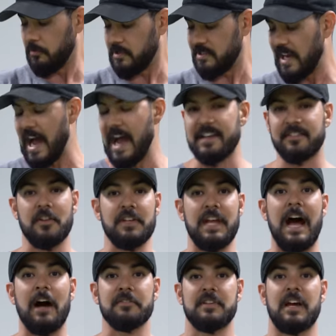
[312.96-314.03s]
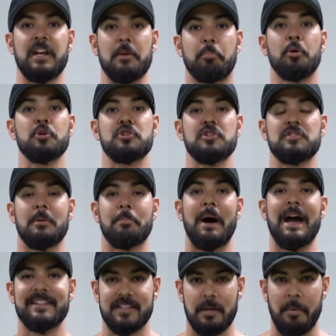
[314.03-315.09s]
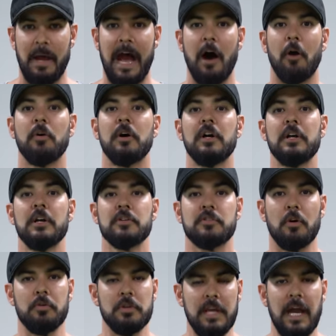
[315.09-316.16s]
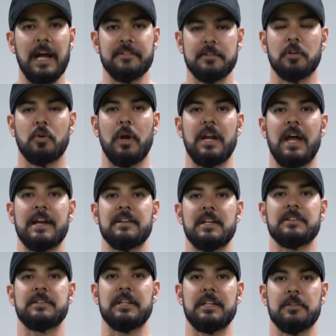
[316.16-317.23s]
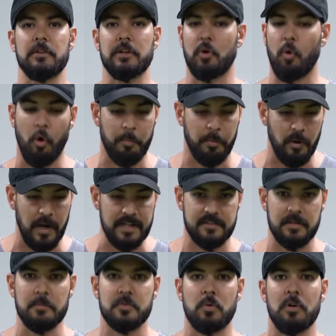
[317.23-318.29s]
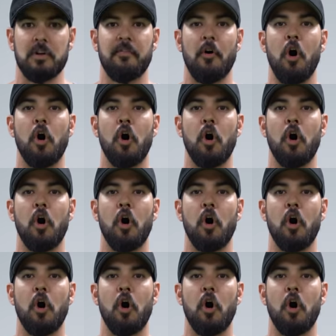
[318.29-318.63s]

size on the outside. It pushes the bicep out. So yeah, it's a great idea to either incorporate some sort of